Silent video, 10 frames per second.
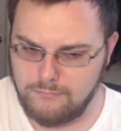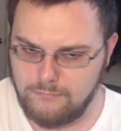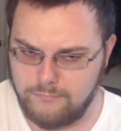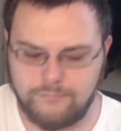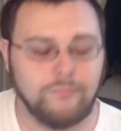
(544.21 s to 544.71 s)

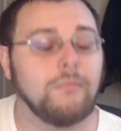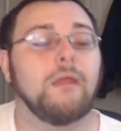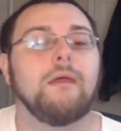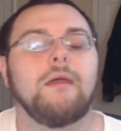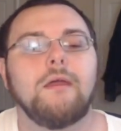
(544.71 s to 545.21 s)
Hmm.
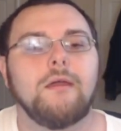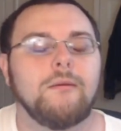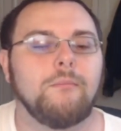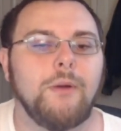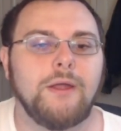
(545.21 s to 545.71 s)

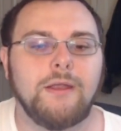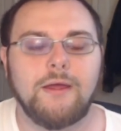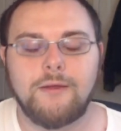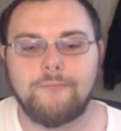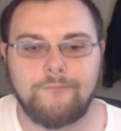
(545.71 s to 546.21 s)
But,
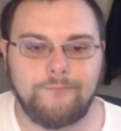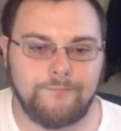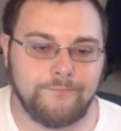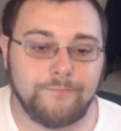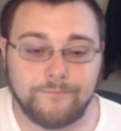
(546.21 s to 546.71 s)
uh...
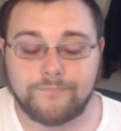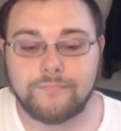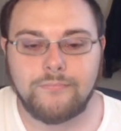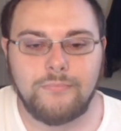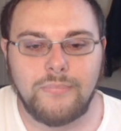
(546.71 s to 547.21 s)

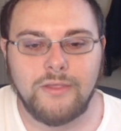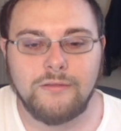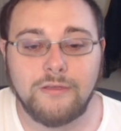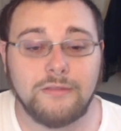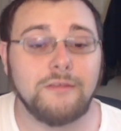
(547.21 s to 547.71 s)

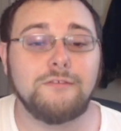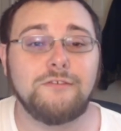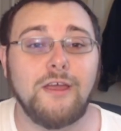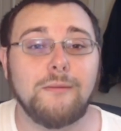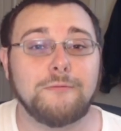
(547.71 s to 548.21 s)
it's like, this
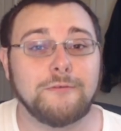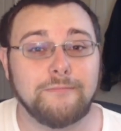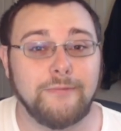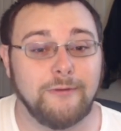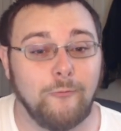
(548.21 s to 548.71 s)
chapter's
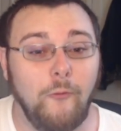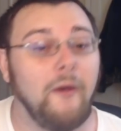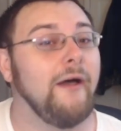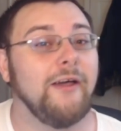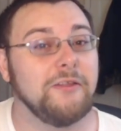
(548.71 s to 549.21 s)
been
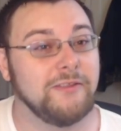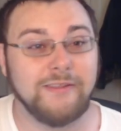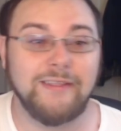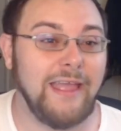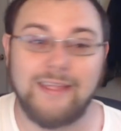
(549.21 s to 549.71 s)
wild,
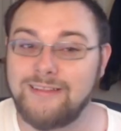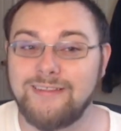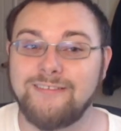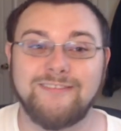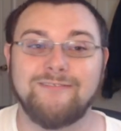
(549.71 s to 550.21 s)
and it
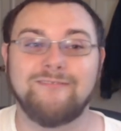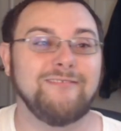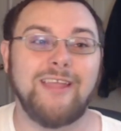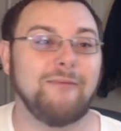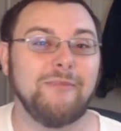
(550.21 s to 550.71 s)
ain't,
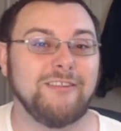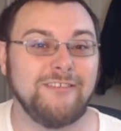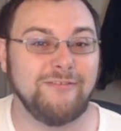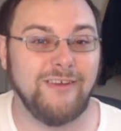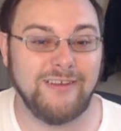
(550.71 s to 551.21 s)
not much
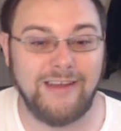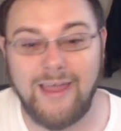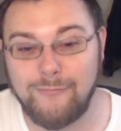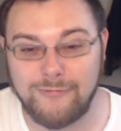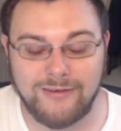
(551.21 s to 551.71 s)
has fucking
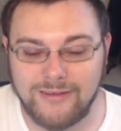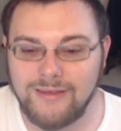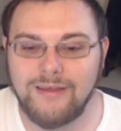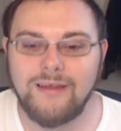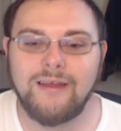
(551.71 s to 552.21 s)
happened.
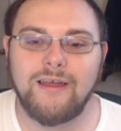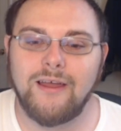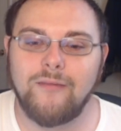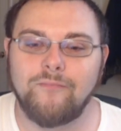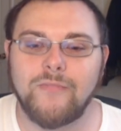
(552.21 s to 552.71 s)

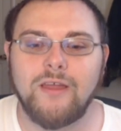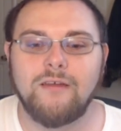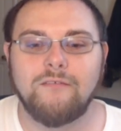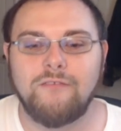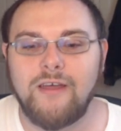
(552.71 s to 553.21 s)
Um,
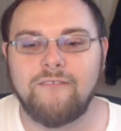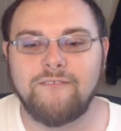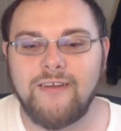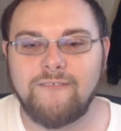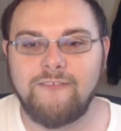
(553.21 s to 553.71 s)
Van
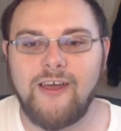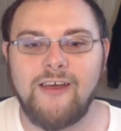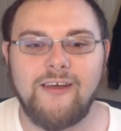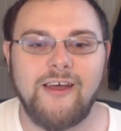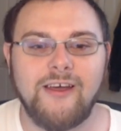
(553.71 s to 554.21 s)
Van
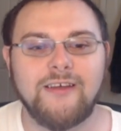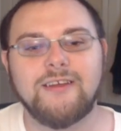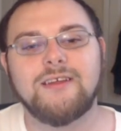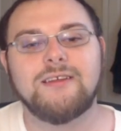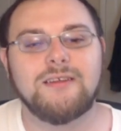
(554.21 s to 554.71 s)
Van.
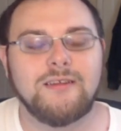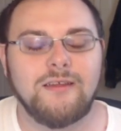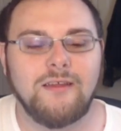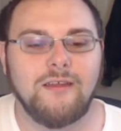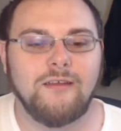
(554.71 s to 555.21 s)

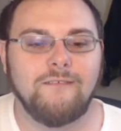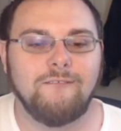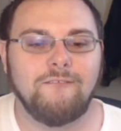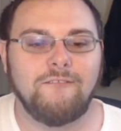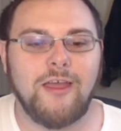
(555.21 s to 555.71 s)

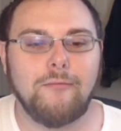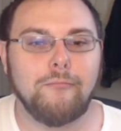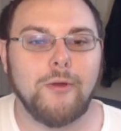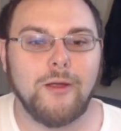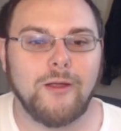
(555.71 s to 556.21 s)
Van
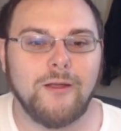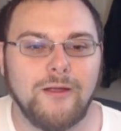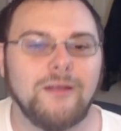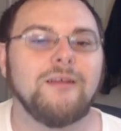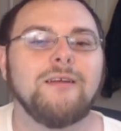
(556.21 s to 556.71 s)
Burger.